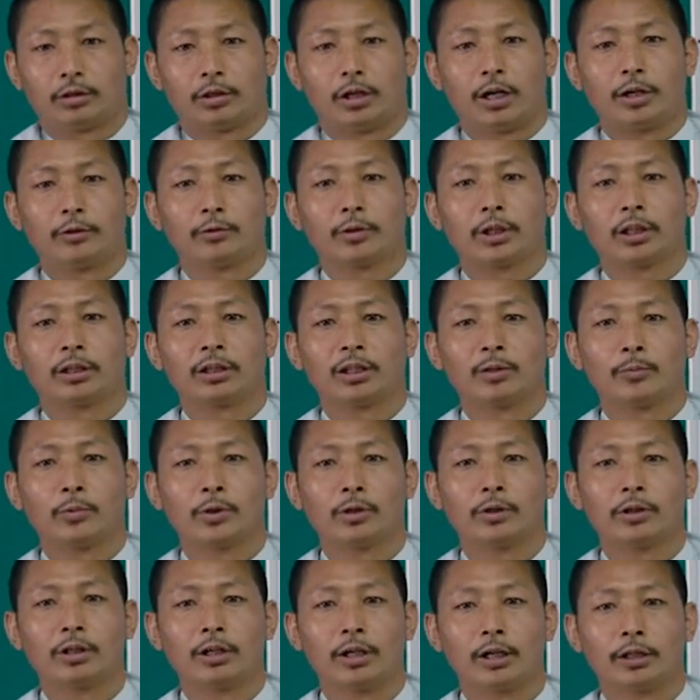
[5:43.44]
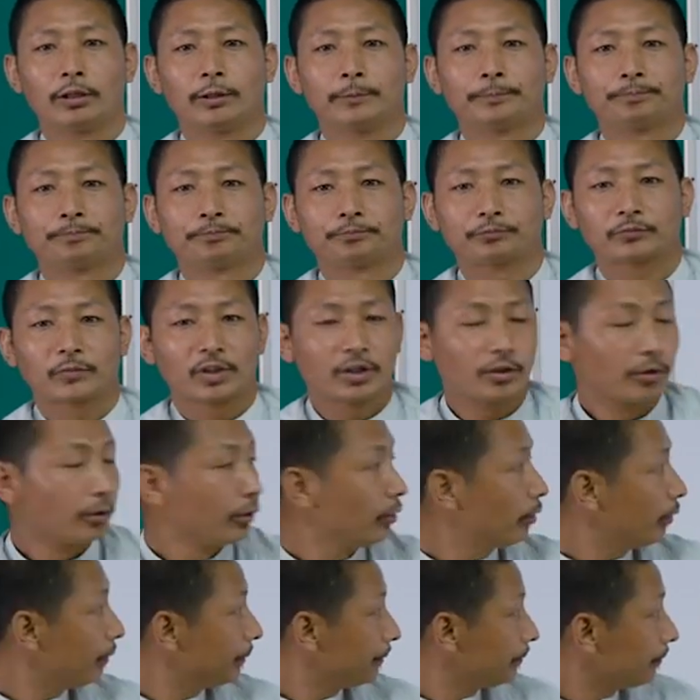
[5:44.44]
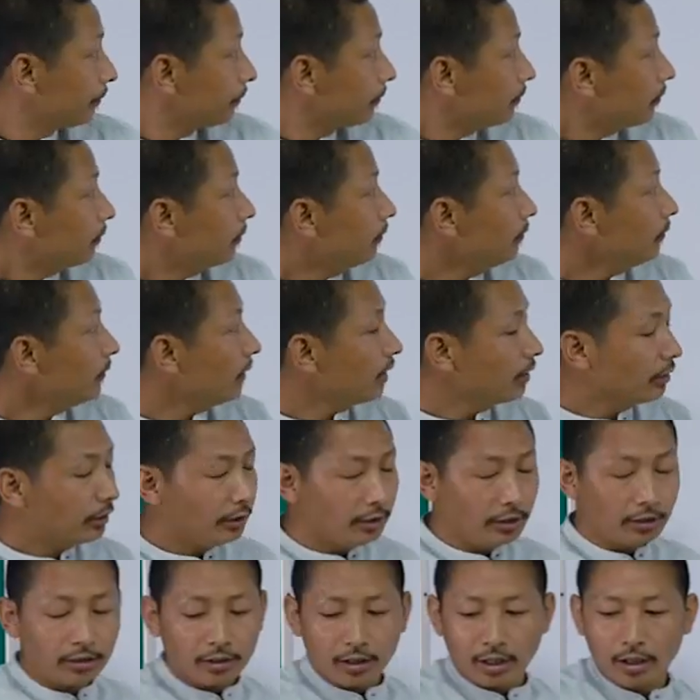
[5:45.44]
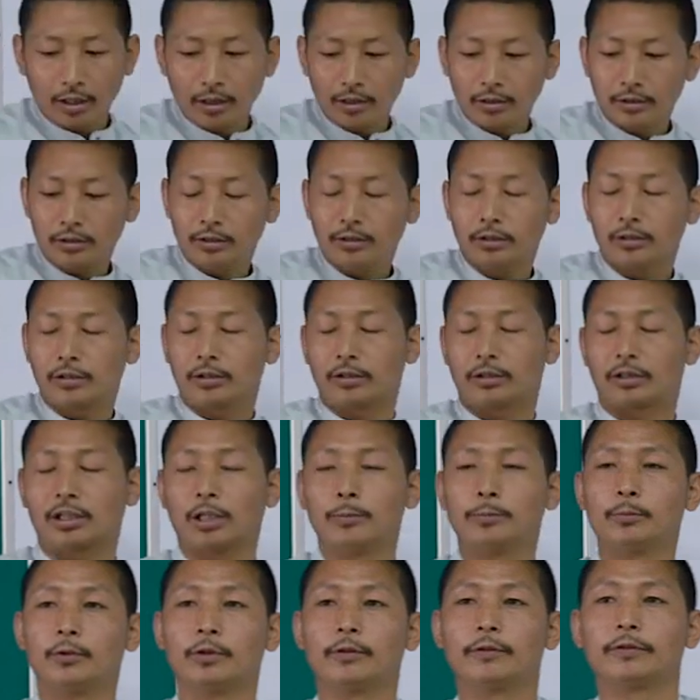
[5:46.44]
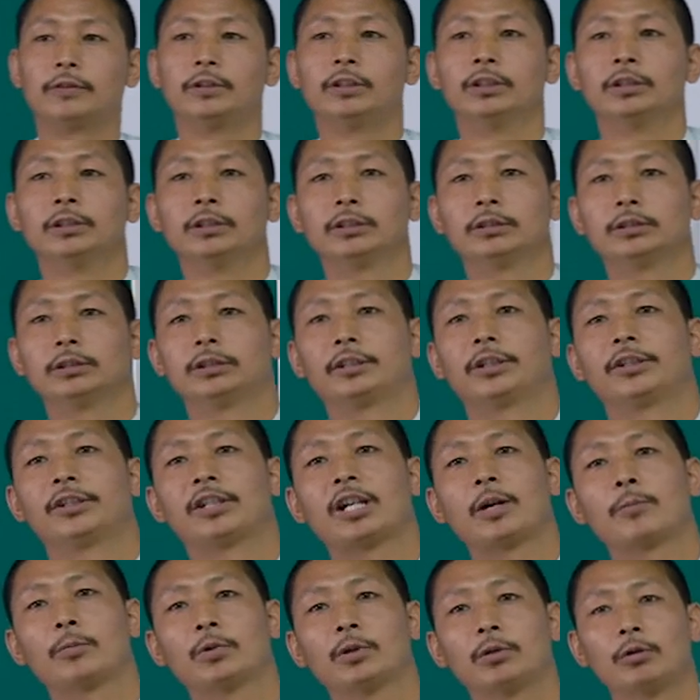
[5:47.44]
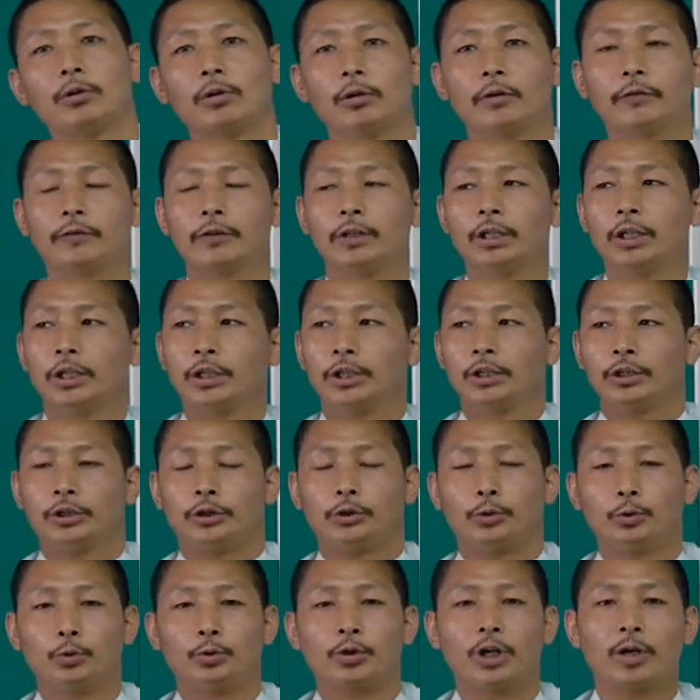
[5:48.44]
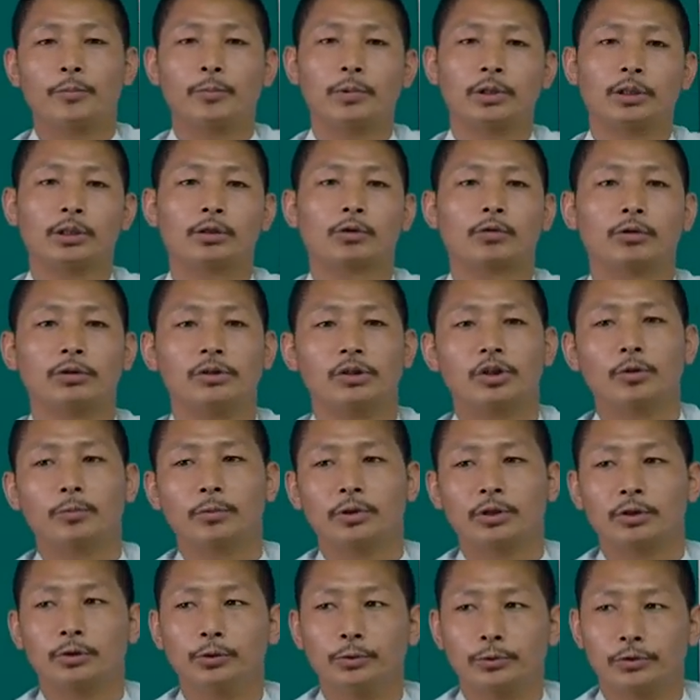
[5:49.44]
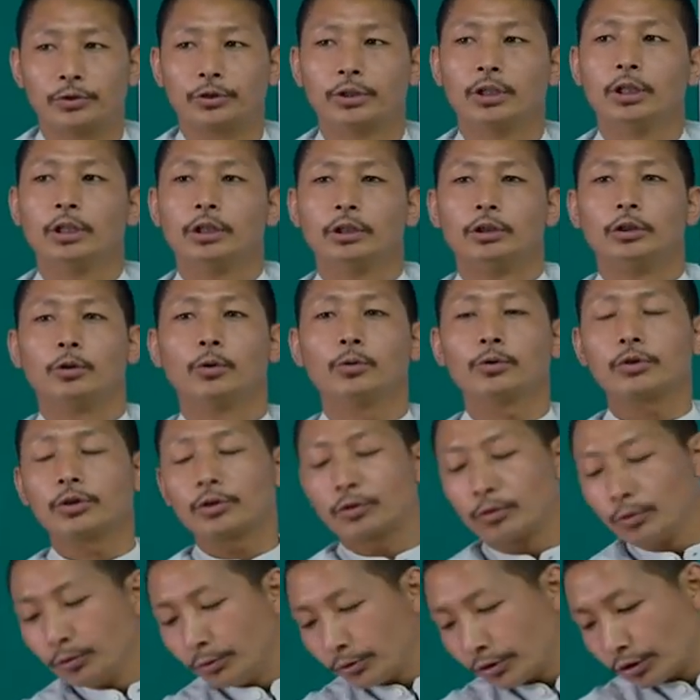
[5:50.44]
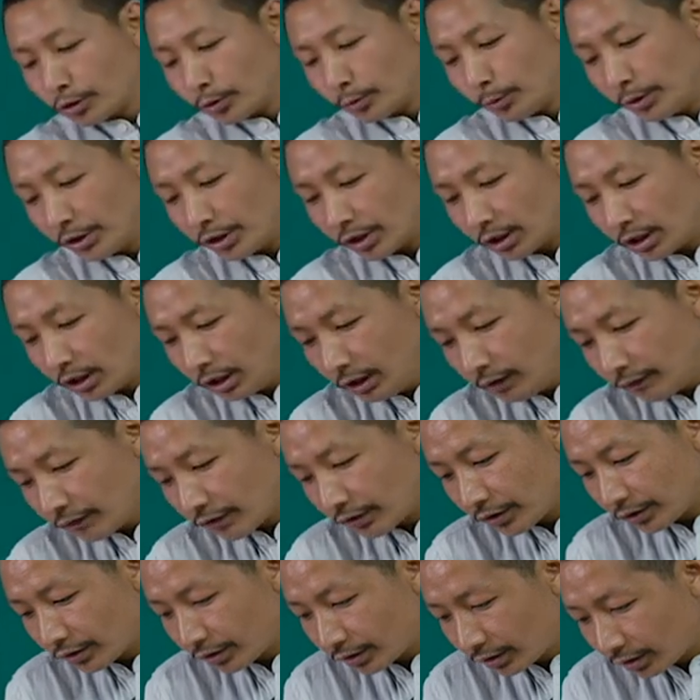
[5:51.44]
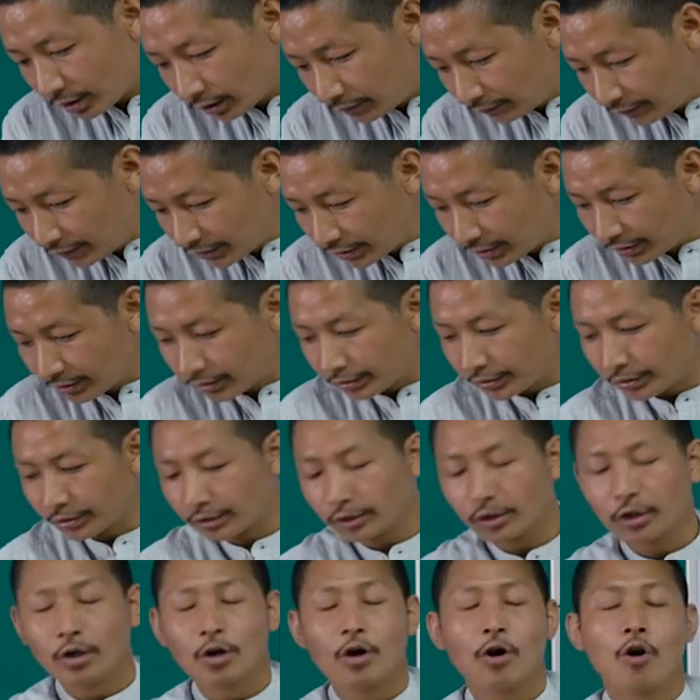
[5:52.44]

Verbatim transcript: Are you getting the point or not? So these are some of the example of durable consumer goods. Those goods which gives services